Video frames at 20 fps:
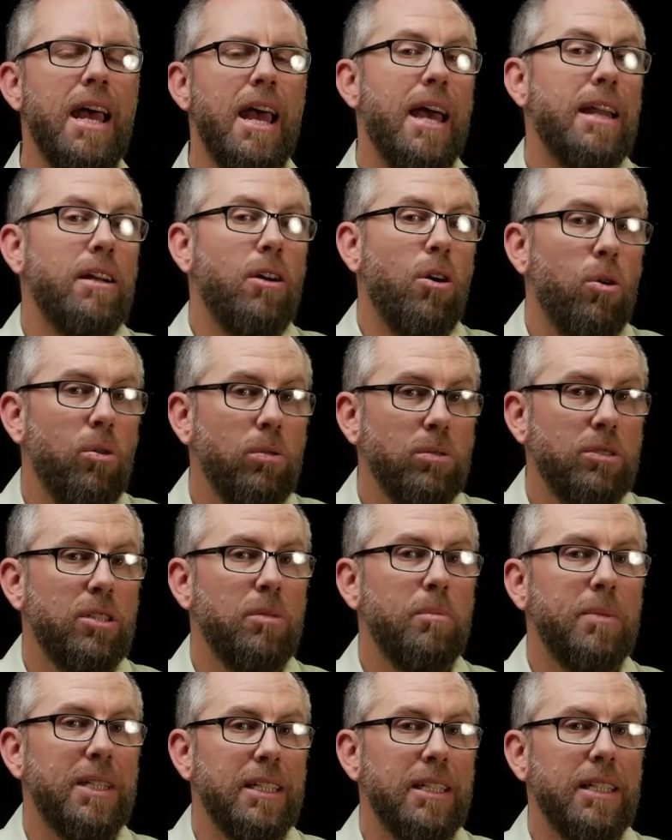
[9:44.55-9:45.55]
and
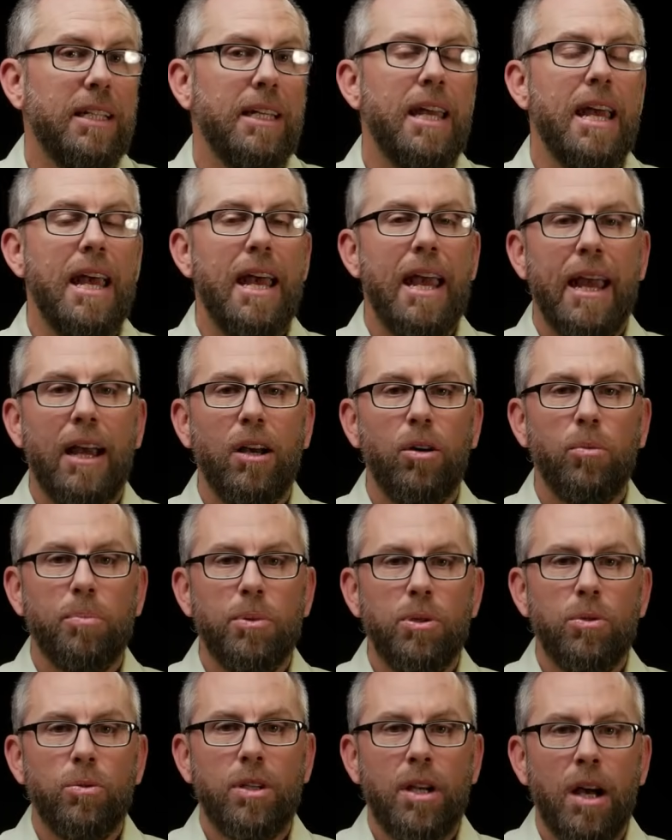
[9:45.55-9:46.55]
ultimately help
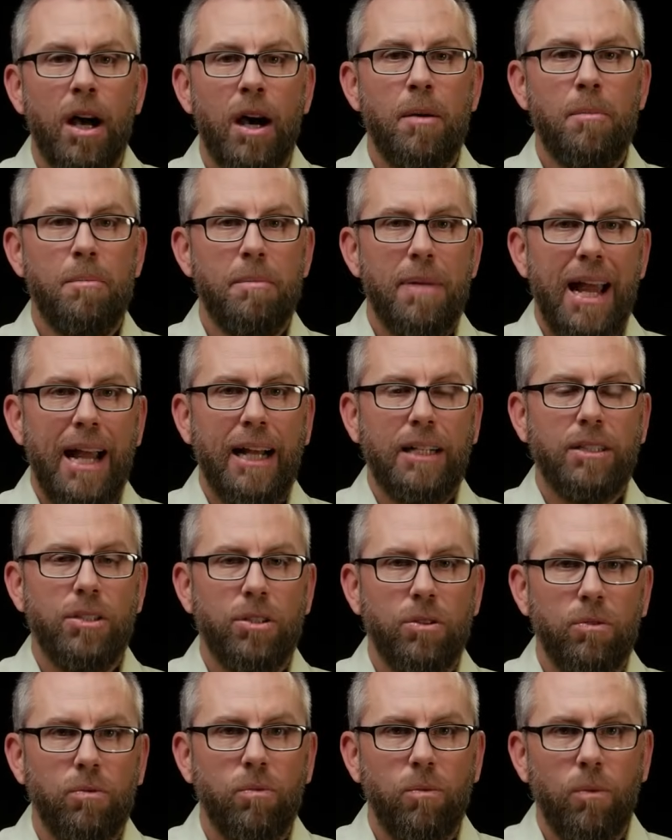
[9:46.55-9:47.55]
you come back
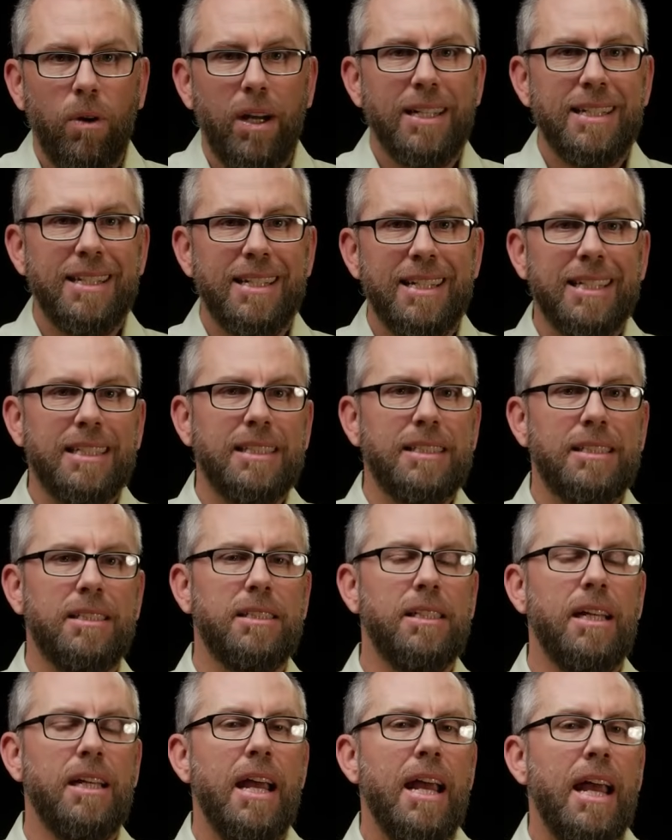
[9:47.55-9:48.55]
to oneness
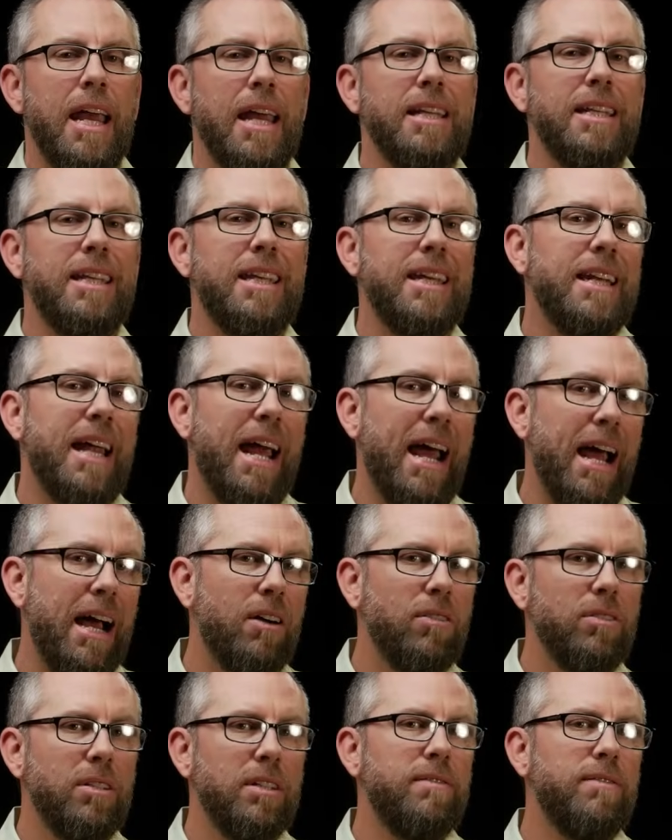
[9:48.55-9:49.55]
and get
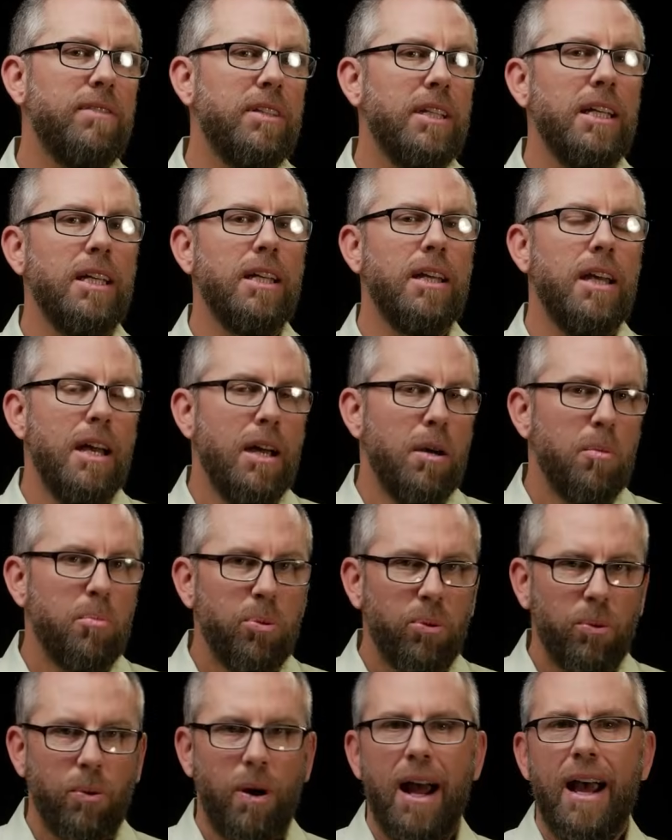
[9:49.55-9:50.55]
out of the
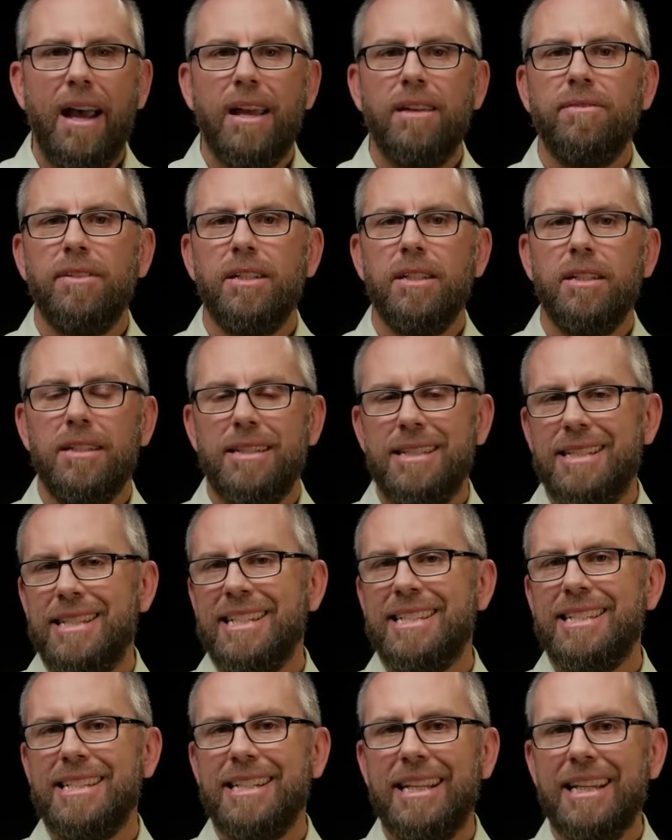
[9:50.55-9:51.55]
private,
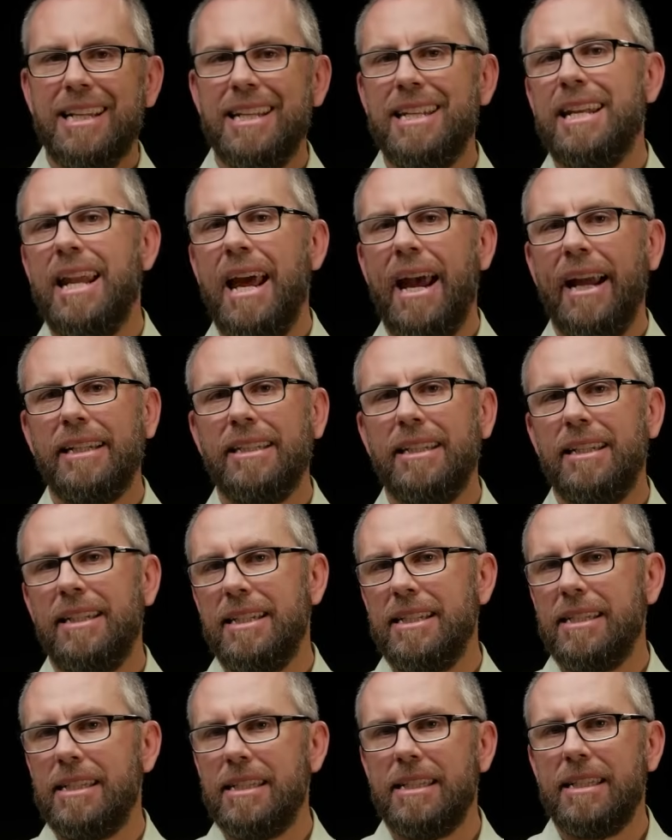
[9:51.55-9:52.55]
disconnected
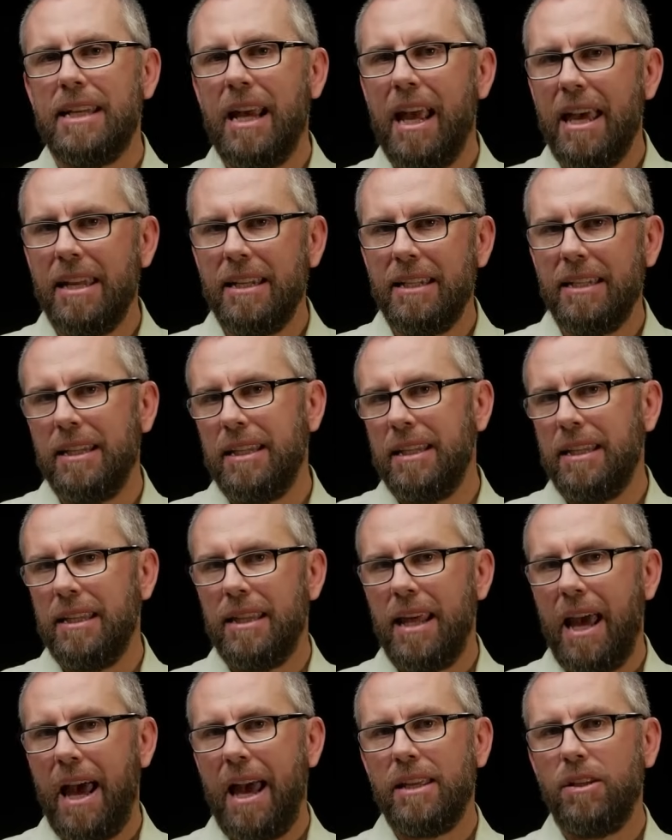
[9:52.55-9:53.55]
insanity
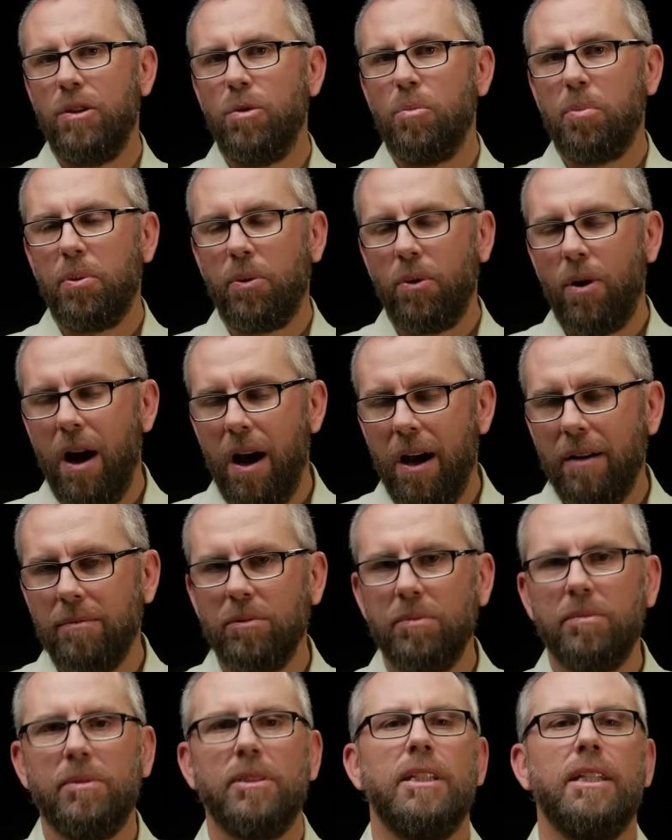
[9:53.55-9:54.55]
that you
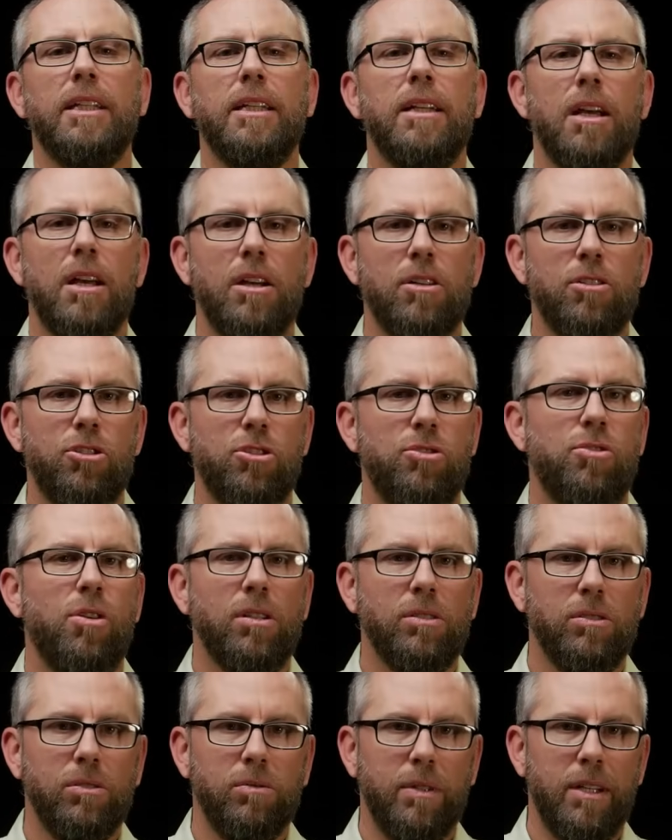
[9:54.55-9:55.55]
probably
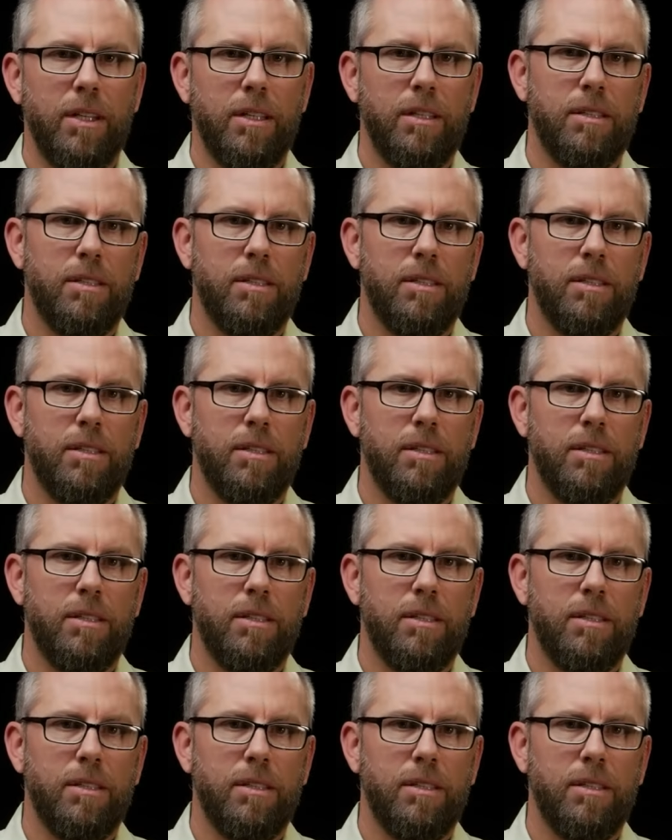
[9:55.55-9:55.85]
struggle with.